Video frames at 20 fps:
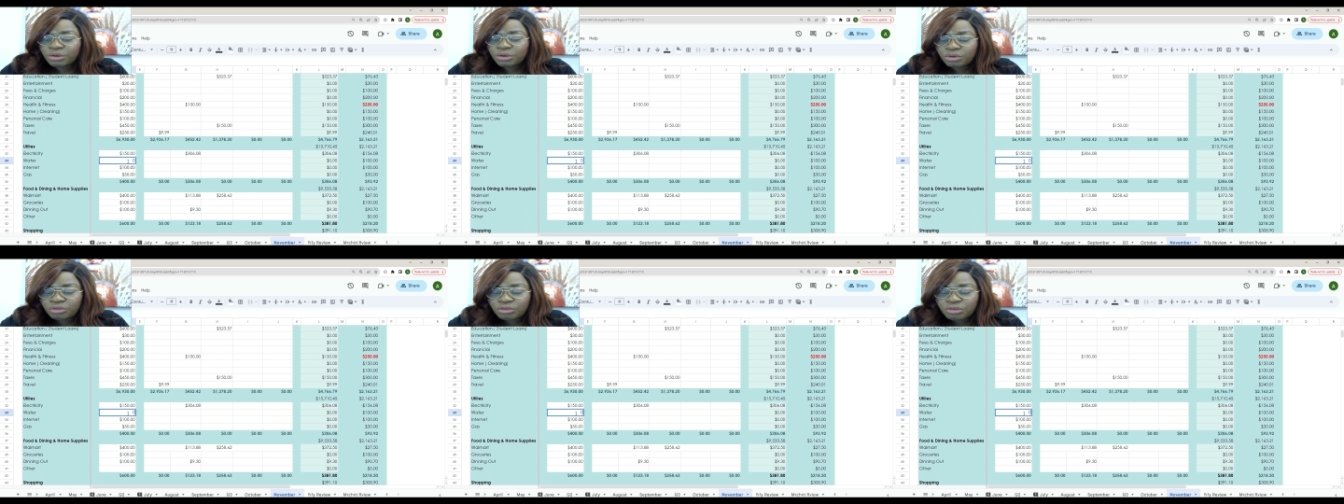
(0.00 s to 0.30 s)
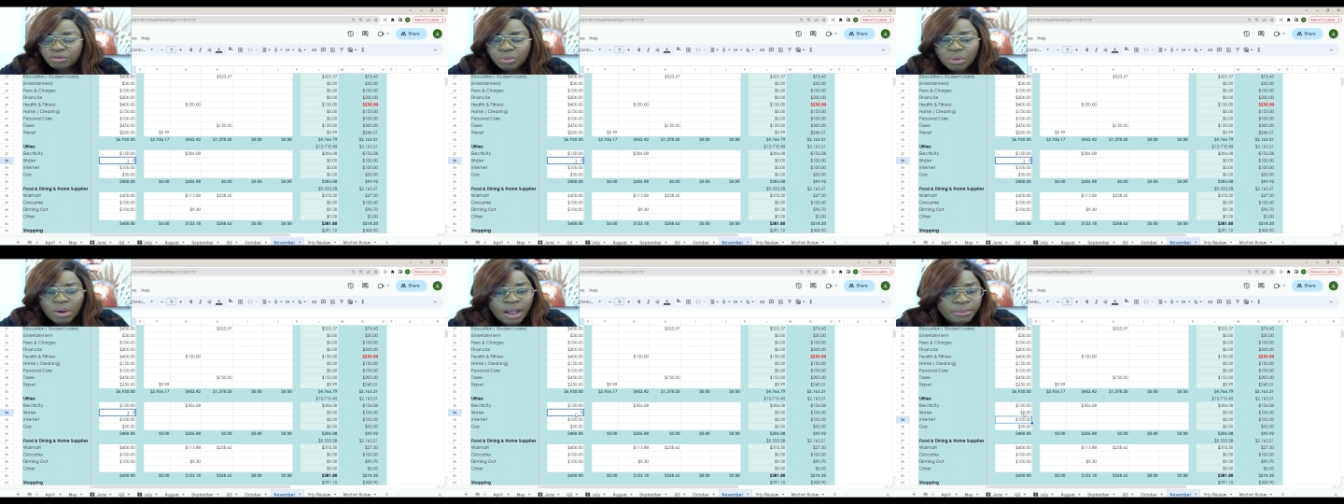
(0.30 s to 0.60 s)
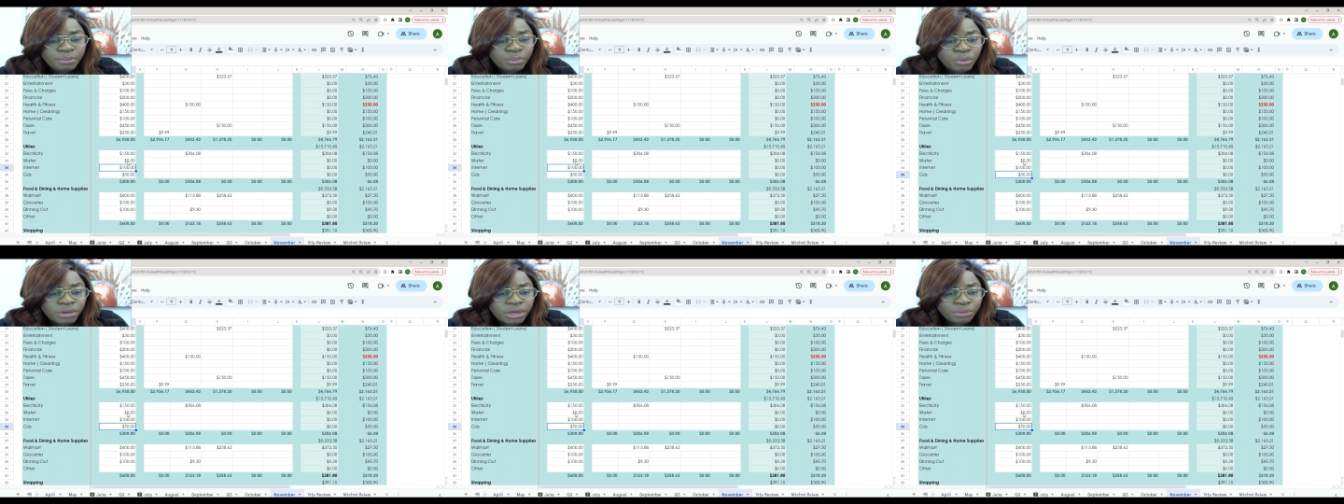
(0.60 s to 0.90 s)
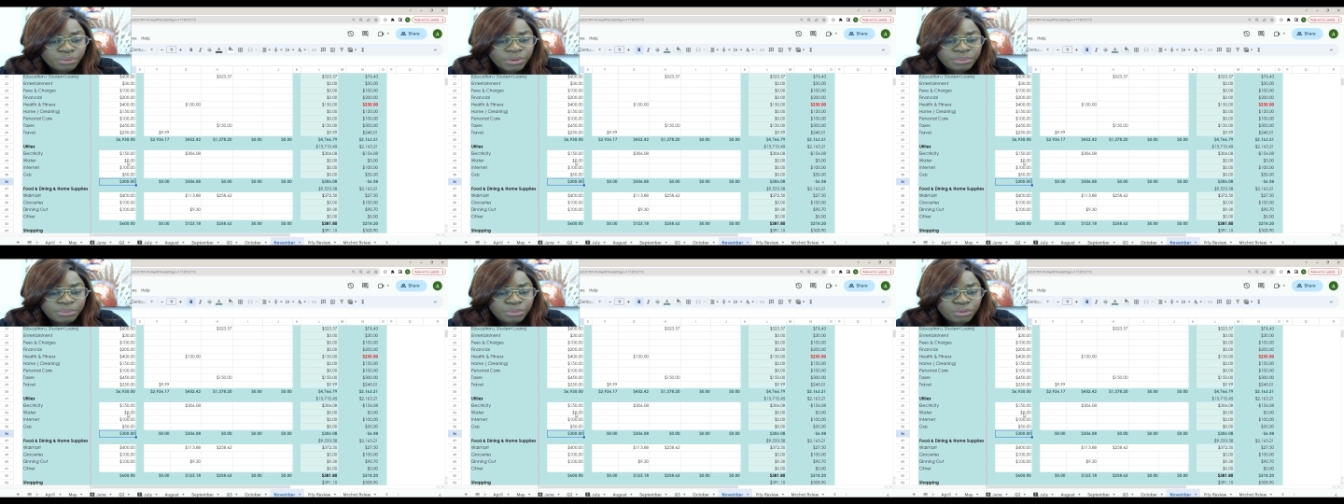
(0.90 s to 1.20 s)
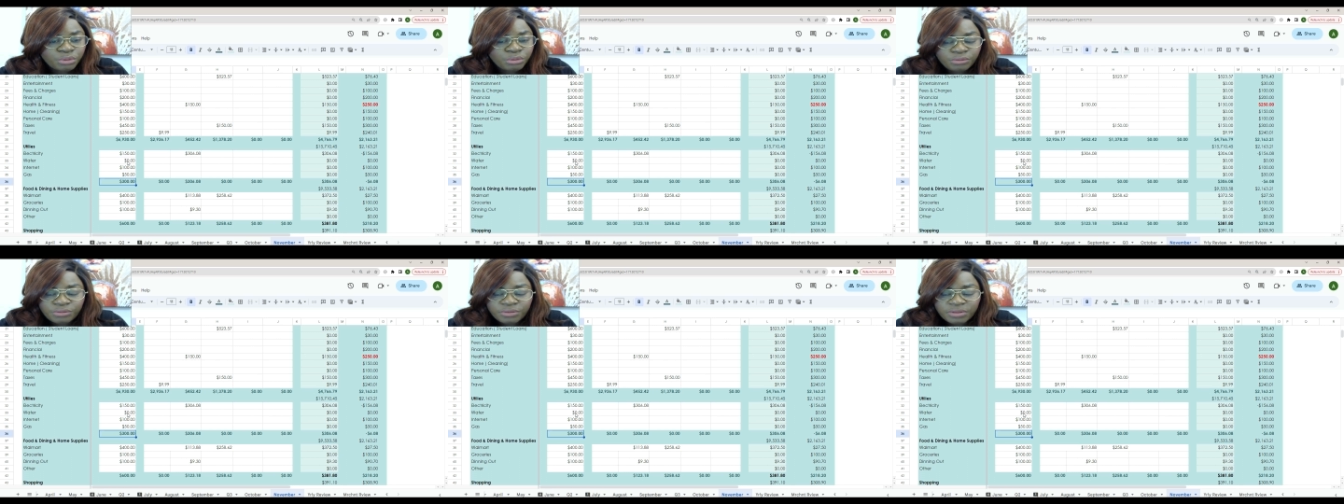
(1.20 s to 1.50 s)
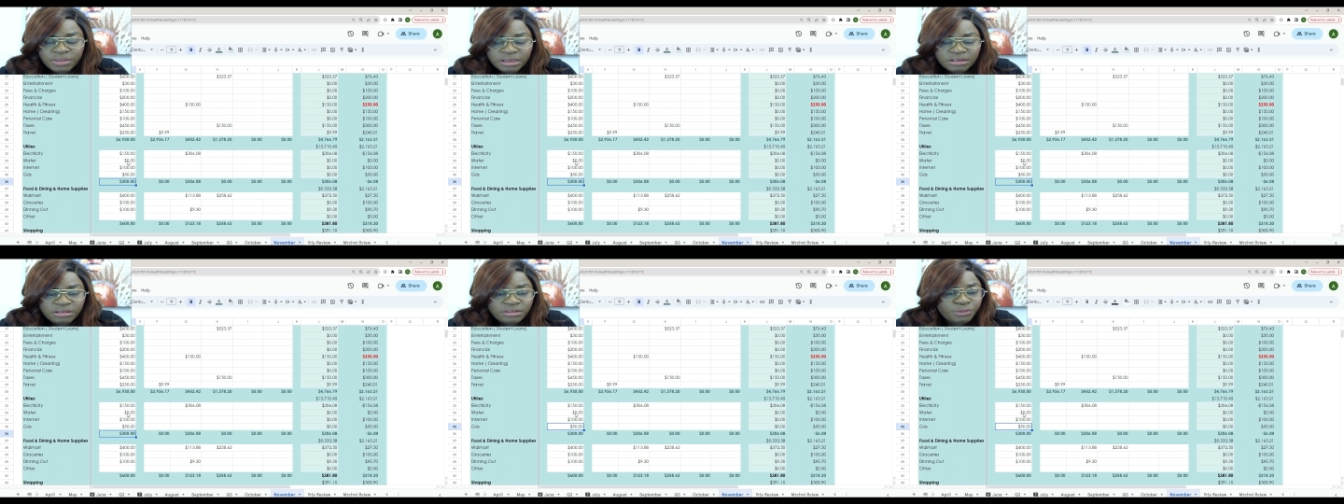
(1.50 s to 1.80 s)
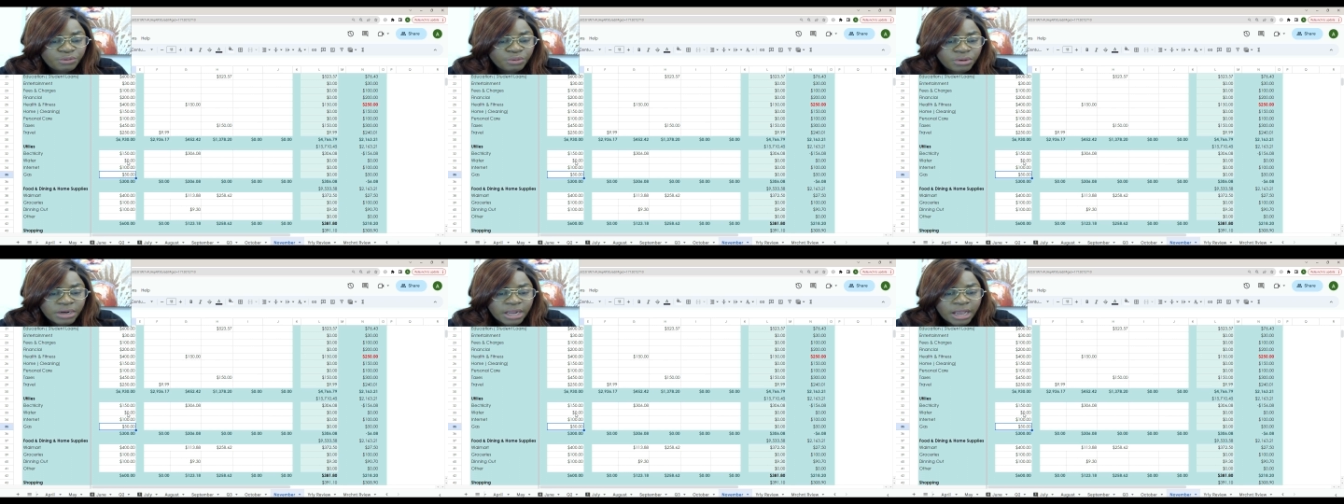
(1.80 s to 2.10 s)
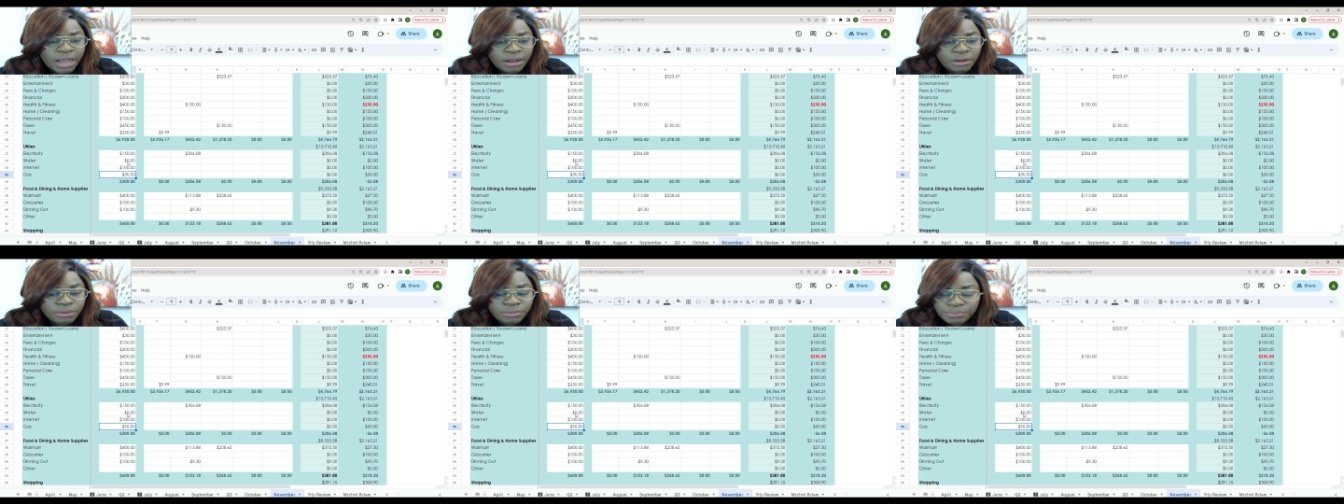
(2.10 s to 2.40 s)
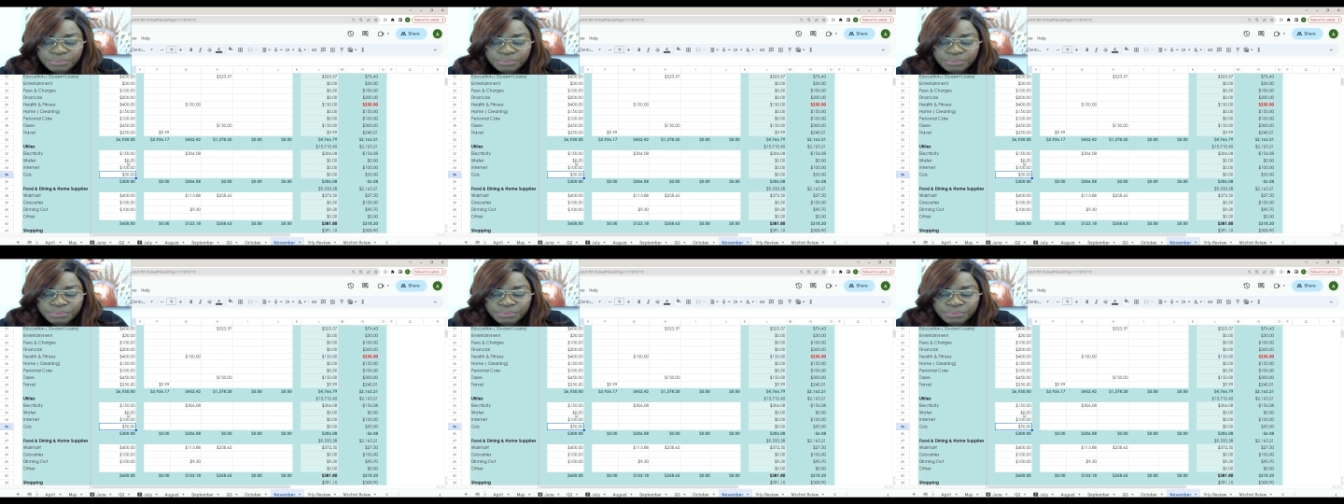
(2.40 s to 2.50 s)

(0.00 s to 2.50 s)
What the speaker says: So I'm going to remove this for now,